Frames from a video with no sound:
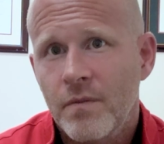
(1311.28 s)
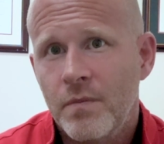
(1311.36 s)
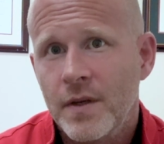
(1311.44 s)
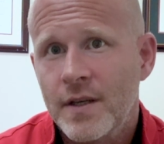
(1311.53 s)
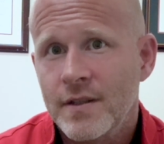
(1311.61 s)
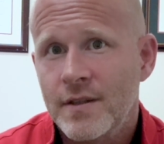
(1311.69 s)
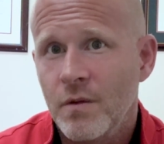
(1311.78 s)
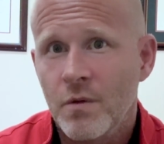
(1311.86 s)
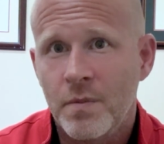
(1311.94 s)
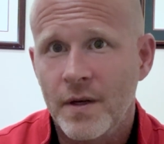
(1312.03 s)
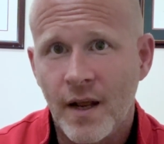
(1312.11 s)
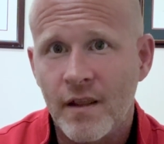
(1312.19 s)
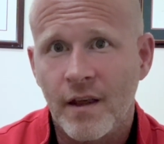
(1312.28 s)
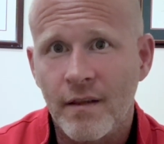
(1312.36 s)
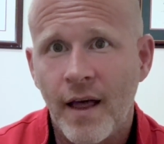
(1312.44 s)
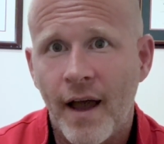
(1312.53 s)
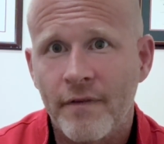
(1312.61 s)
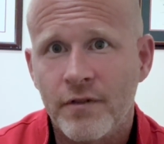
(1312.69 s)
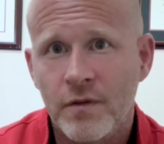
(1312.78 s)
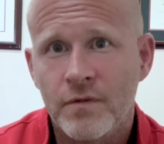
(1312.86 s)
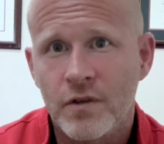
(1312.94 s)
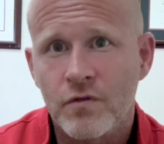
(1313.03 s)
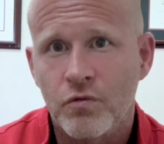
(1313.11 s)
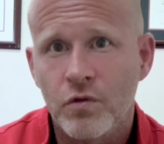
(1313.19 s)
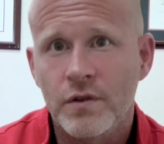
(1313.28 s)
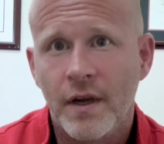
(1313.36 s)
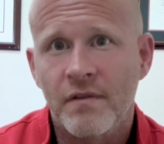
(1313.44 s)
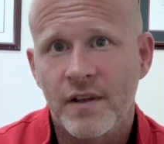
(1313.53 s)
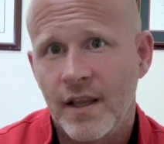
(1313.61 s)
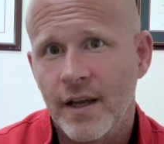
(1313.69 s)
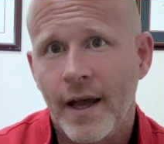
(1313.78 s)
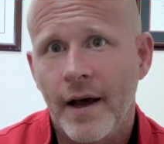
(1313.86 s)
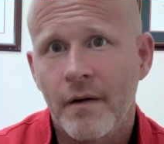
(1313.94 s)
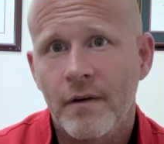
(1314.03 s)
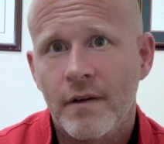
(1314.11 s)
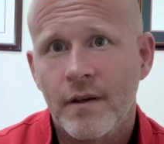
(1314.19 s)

because there would be nothing left. You've just ruled everything out,